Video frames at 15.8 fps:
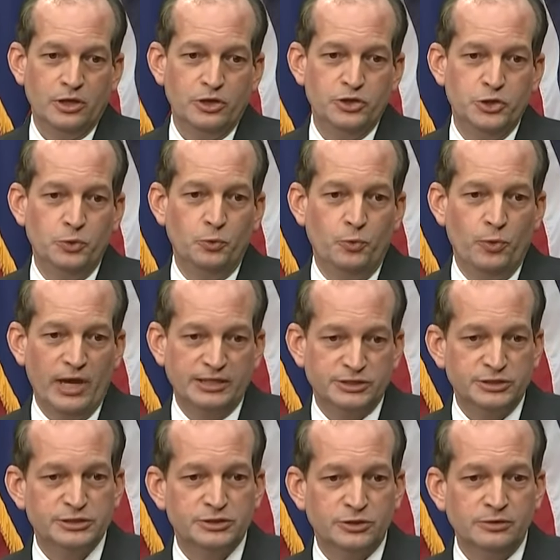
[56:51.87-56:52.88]
you
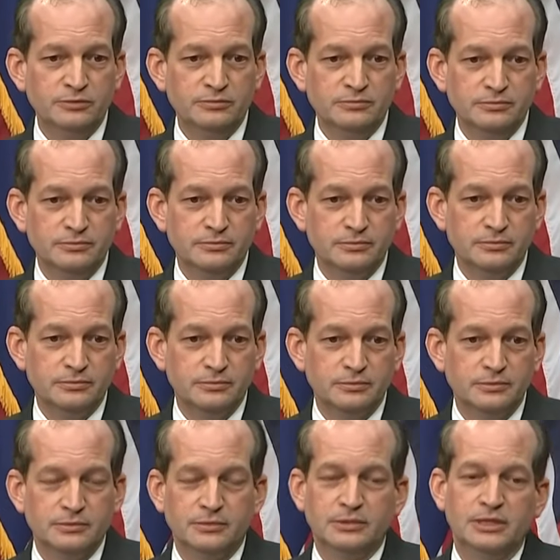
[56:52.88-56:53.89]
register,
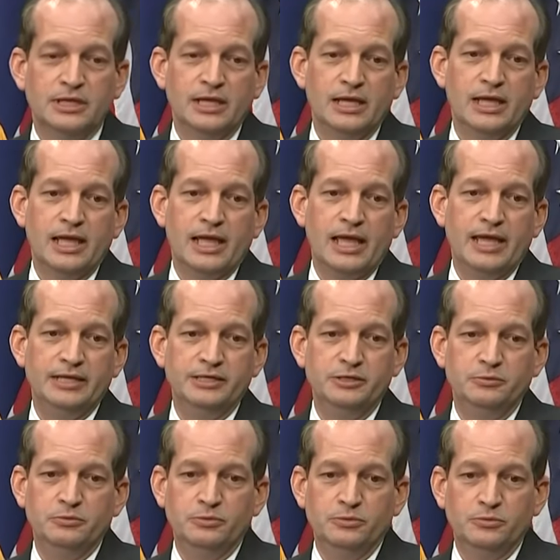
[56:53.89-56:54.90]
and
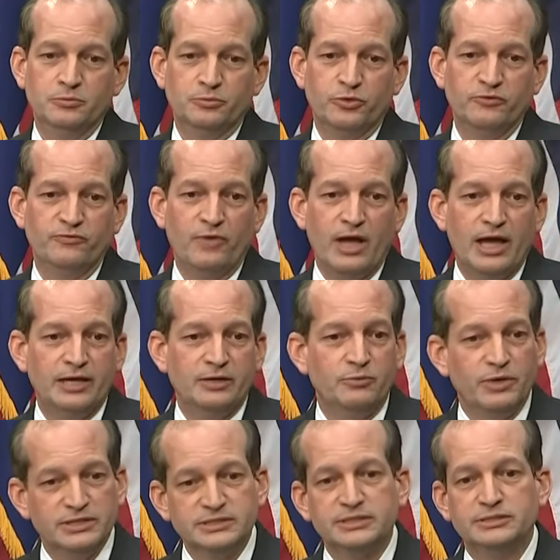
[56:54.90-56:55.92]
you provide
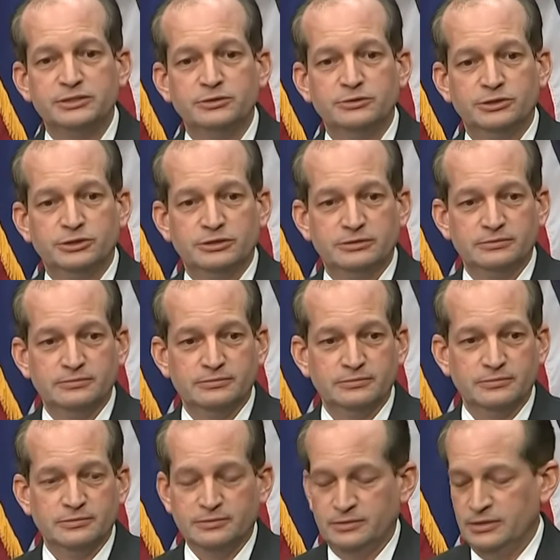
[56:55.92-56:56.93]
restitution.
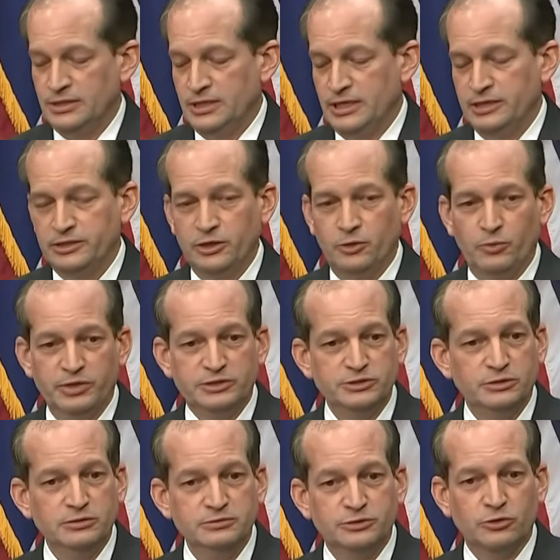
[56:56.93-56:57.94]
The
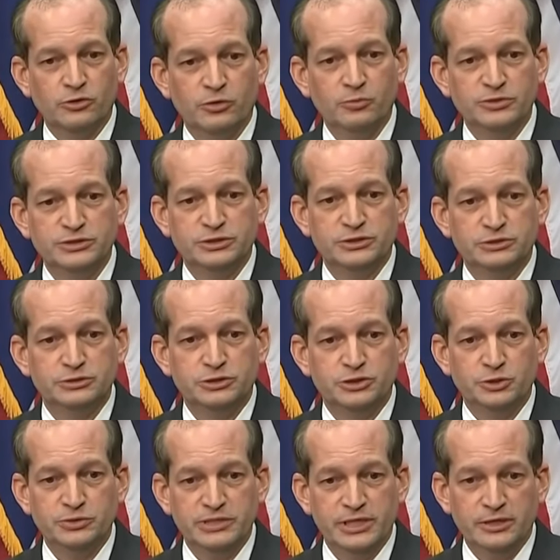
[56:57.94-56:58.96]
original term was
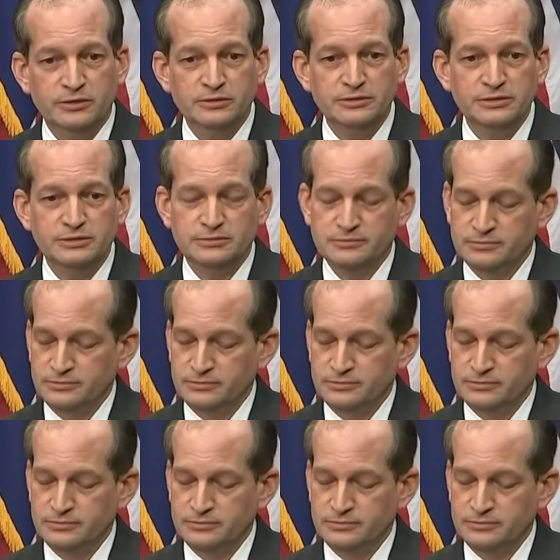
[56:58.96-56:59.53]
2 years.